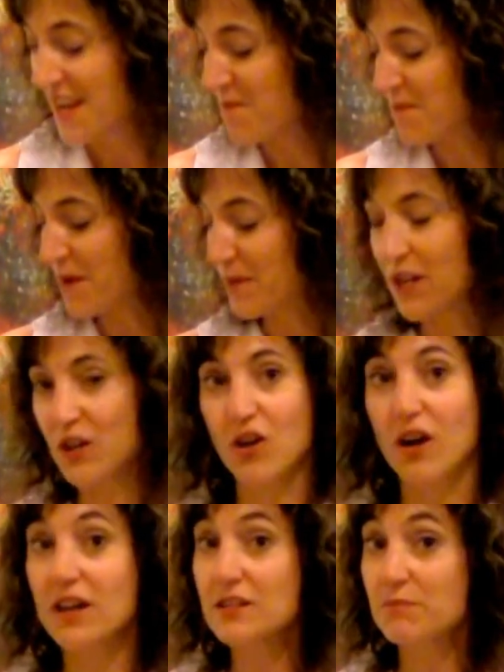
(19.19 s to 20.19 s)
maybe a
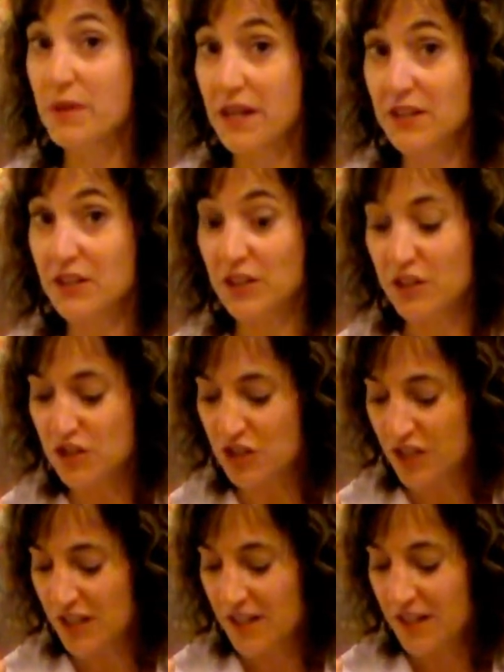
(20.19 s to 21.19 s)
gauze
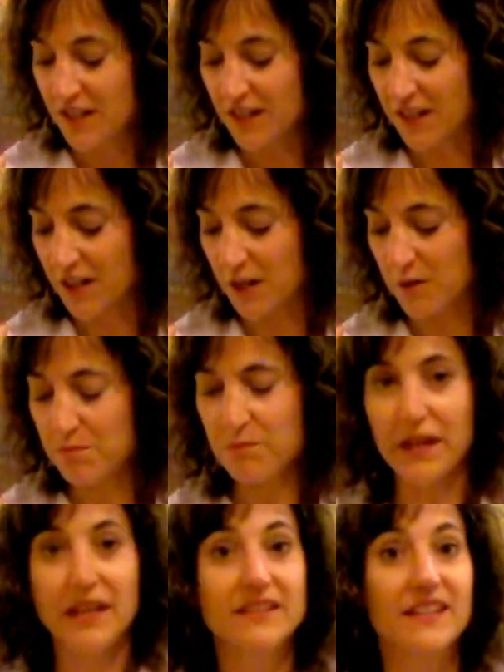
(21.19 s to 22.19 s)
bandage,
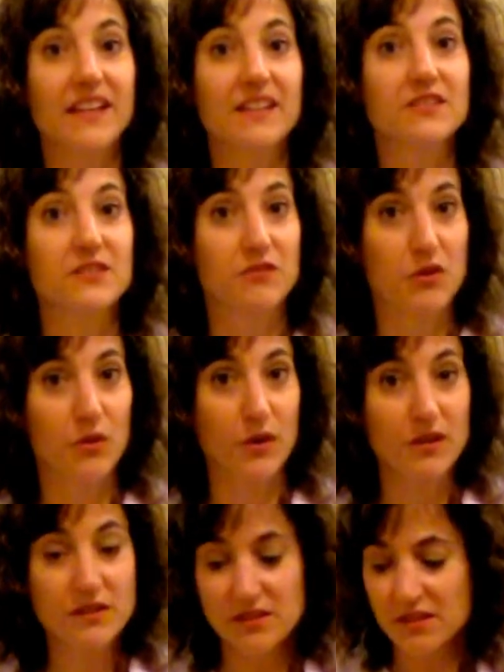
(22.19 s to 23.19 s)
Band-Aids of
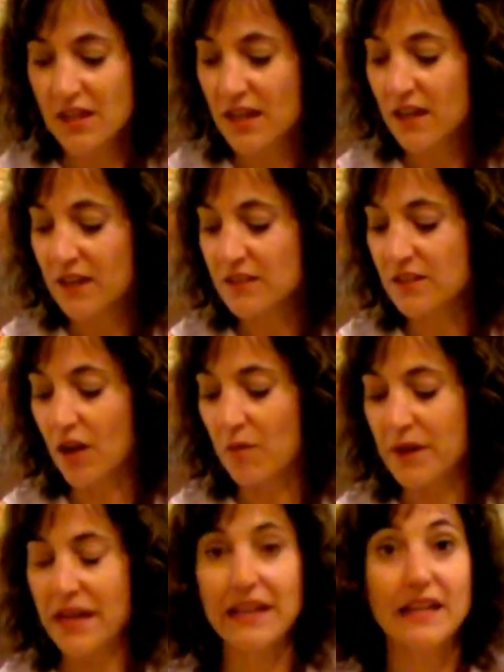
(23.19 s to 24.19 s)
course,
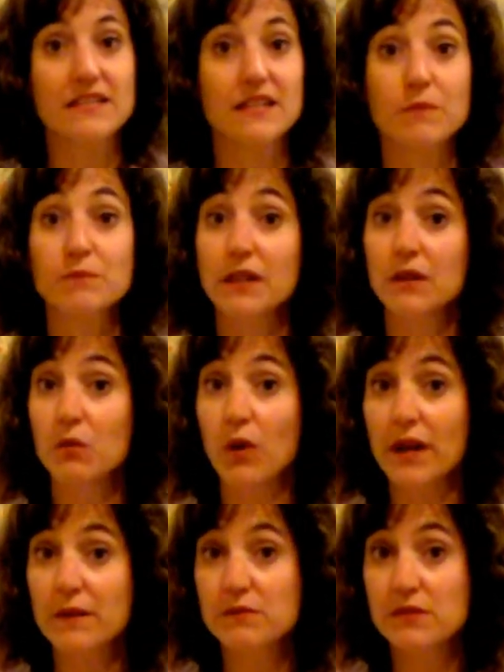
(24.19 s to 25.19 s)
some antiseptic
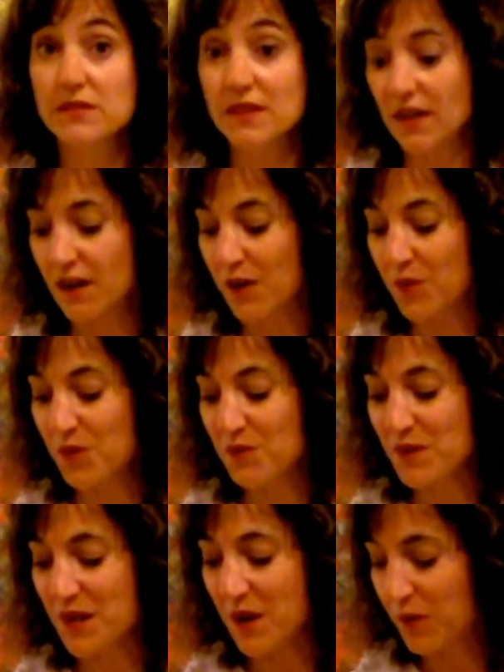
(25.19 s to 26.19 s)
wipes
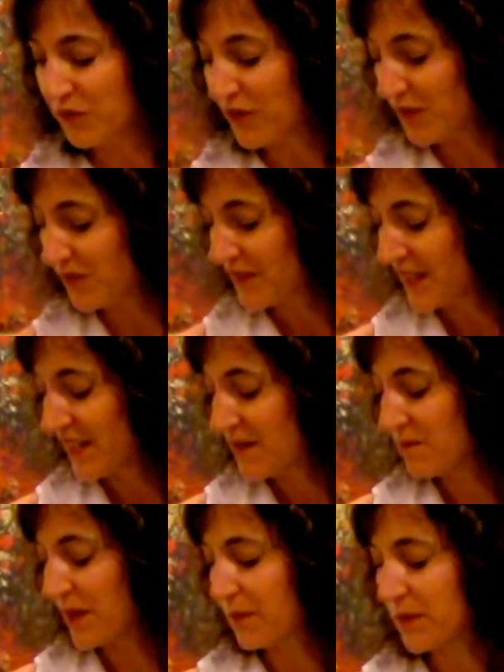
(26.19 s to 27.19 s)
would be helpful,
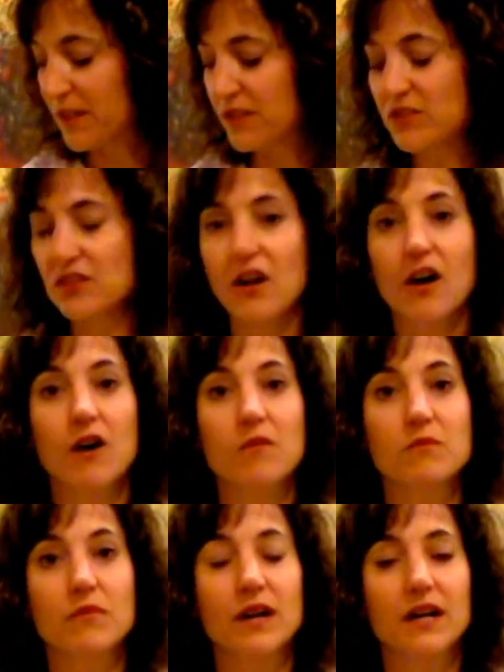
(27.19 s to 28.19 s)
maybe
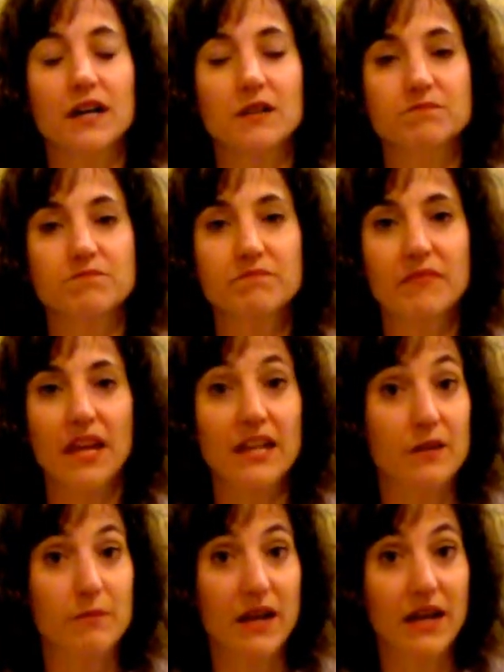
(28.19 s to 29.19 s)
some
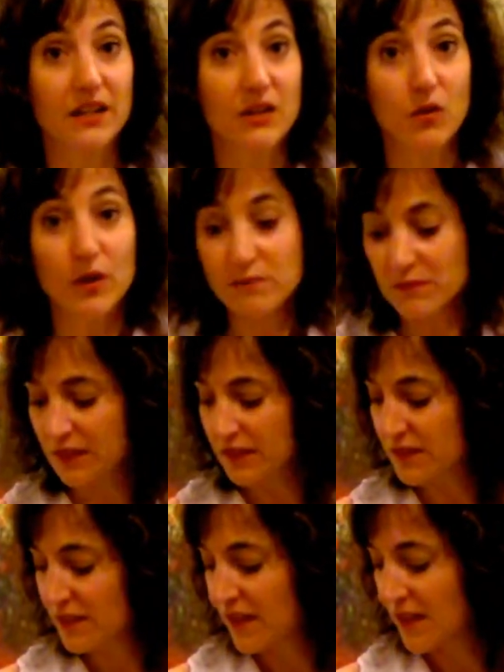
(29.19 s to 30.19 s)
antibiotic ointment,